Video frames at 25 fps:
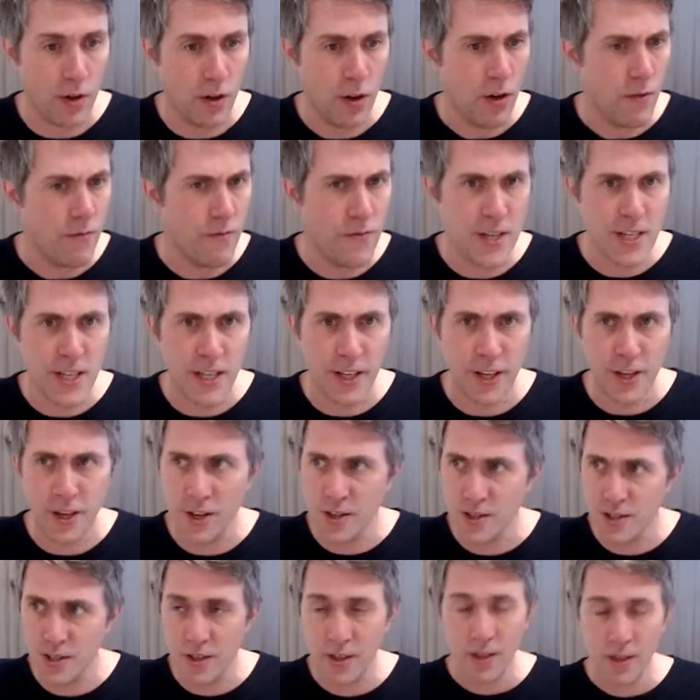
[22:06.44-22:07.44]
visit
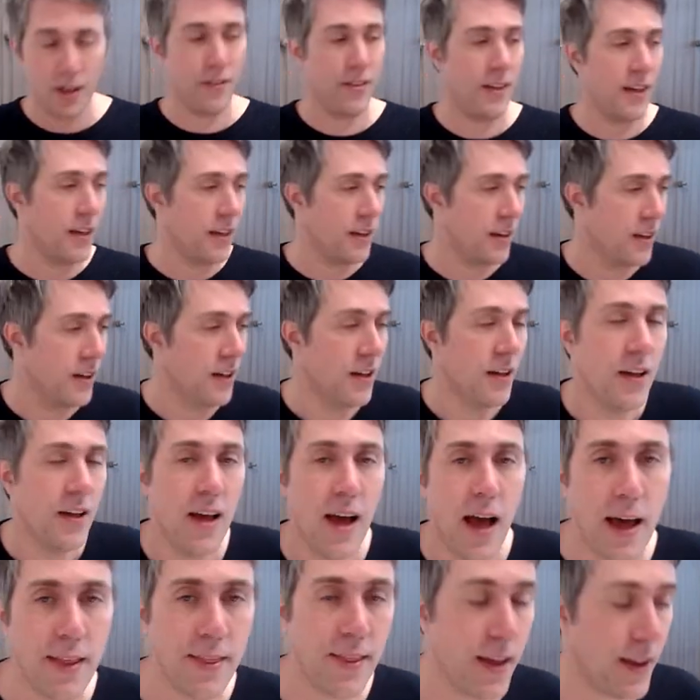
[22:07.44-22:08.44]
cursor, I think,
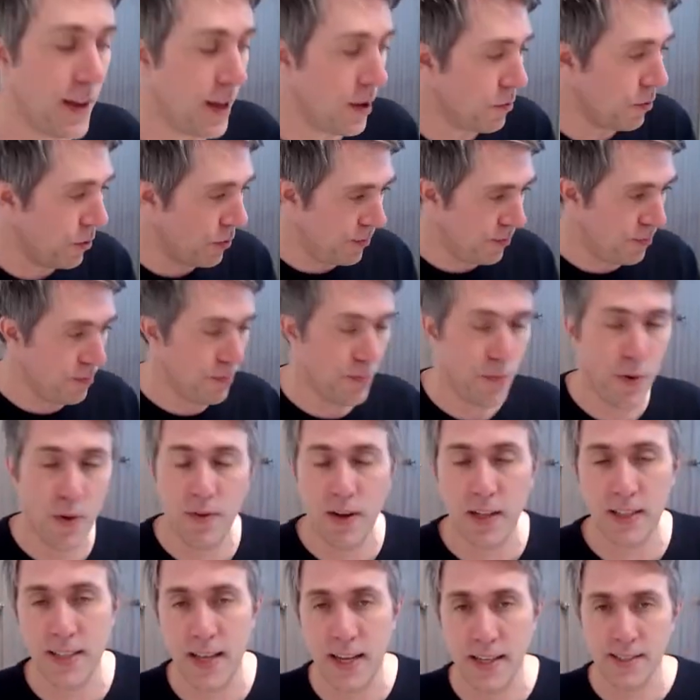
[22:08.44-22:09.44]
and then it will put
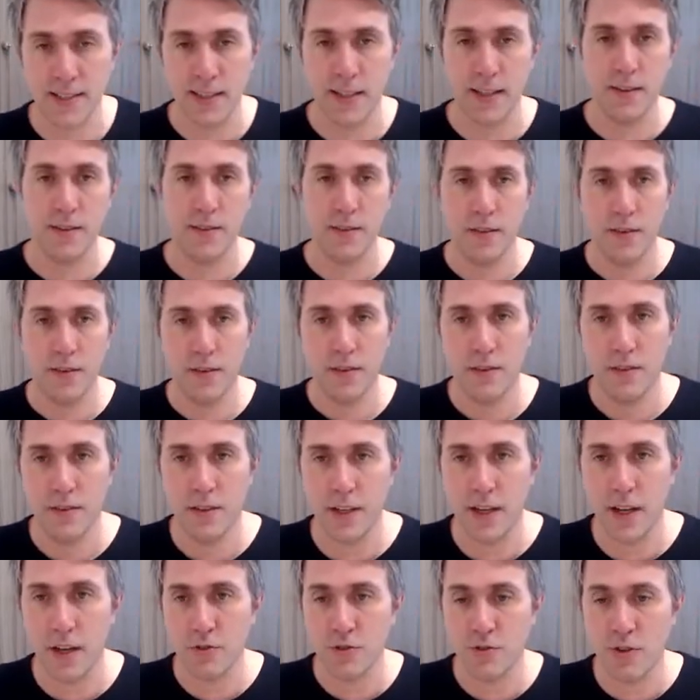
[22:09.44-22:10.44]
that text in,
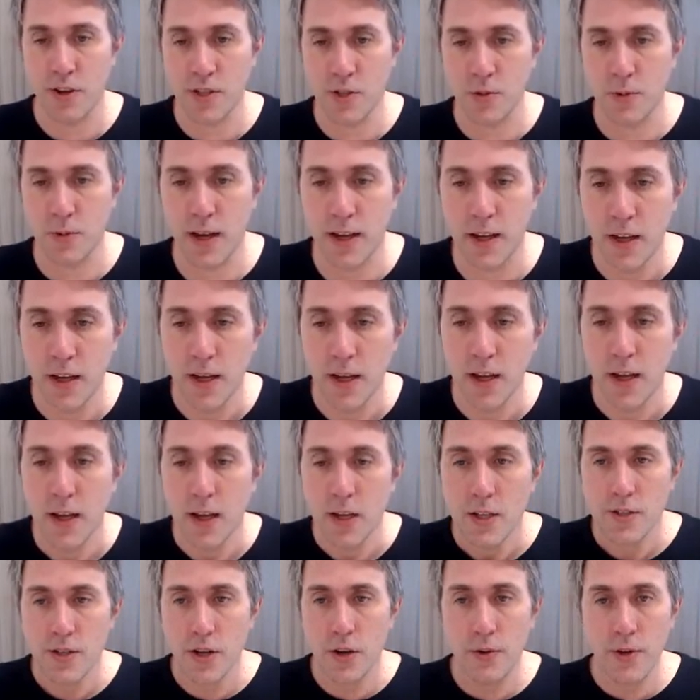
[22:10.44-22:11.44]
straight away.
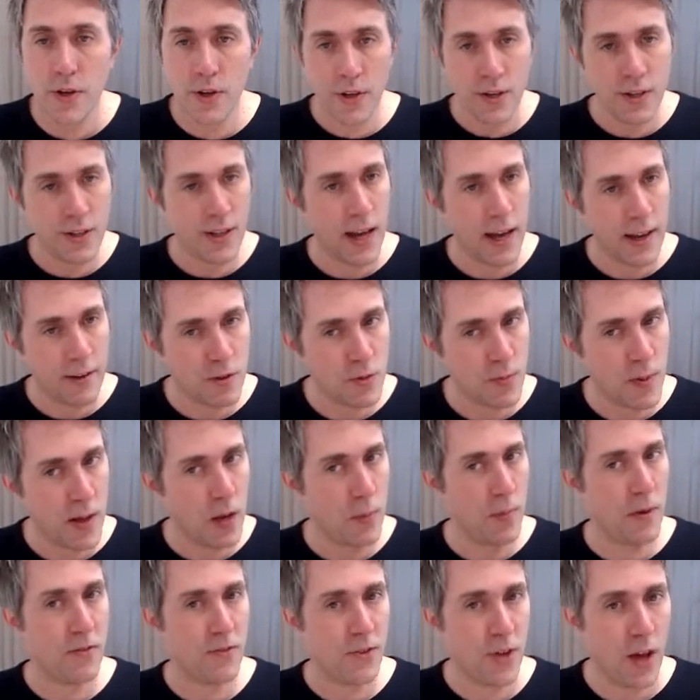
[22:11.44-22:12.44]
So you can kind of spend
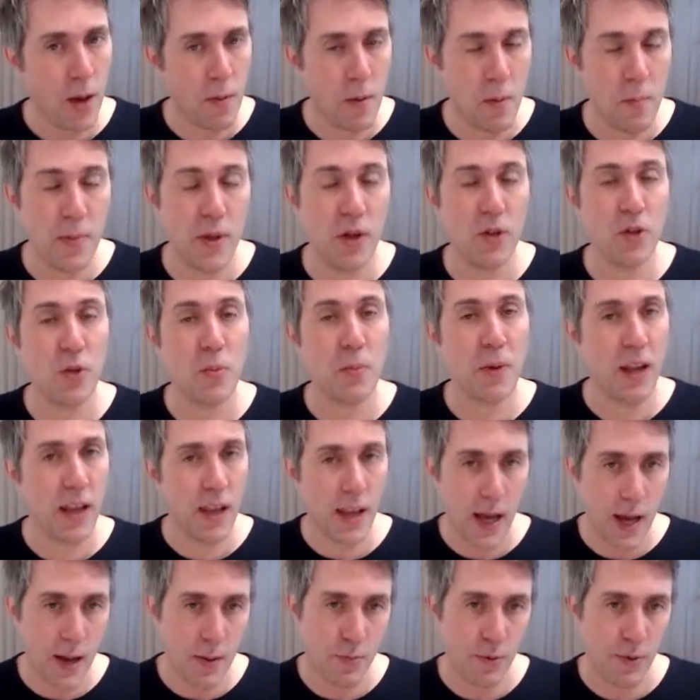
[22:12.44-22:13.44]
a bit of time and build up a
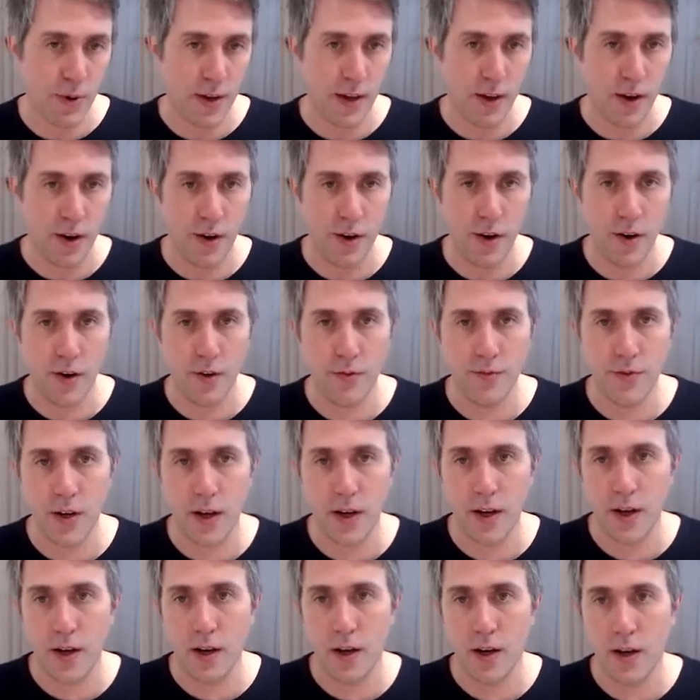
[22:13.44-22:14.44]
library of
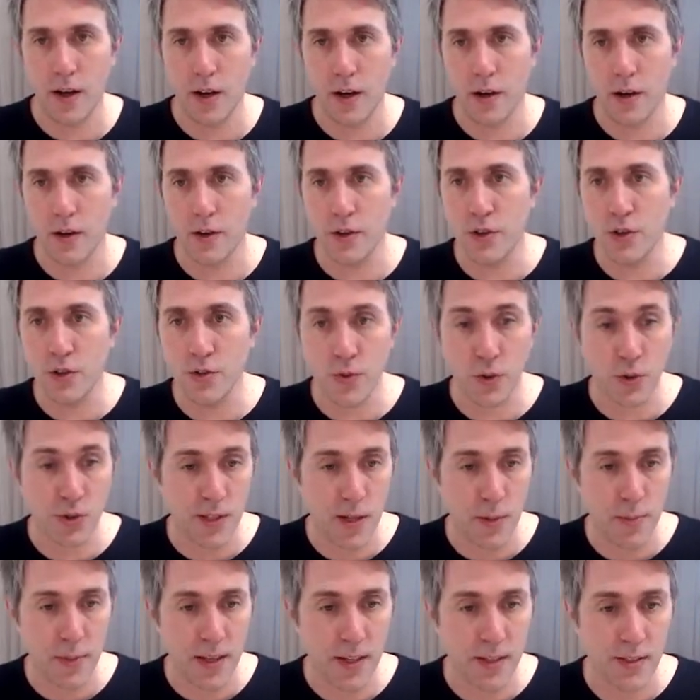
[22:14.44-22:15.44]
useful
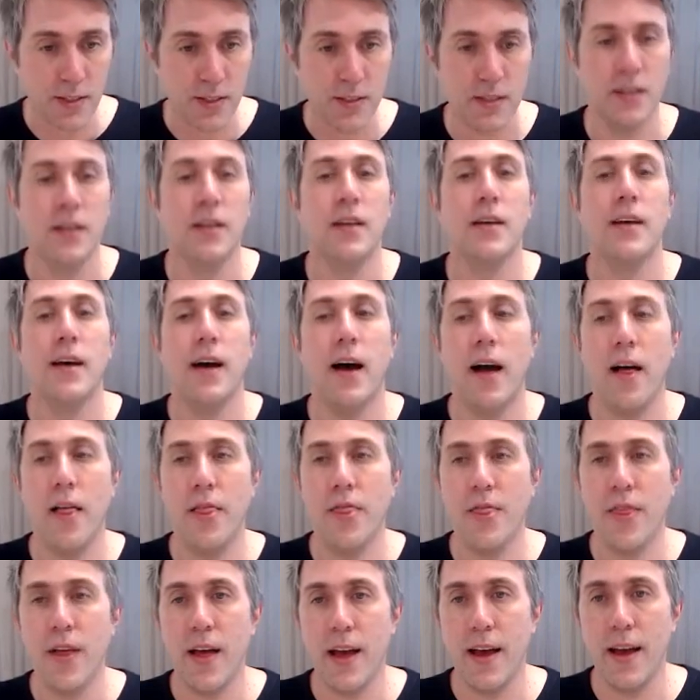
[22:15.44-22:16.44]
snippets,
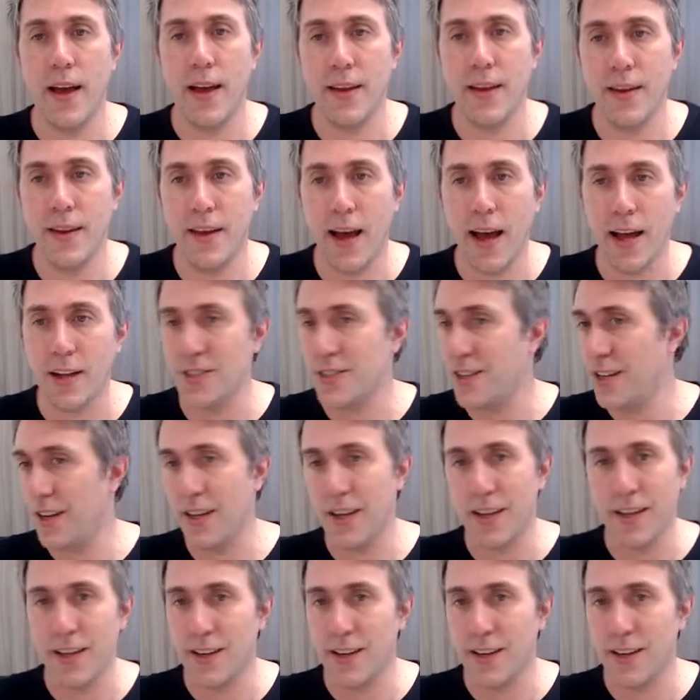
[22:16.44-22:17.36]
and then actually,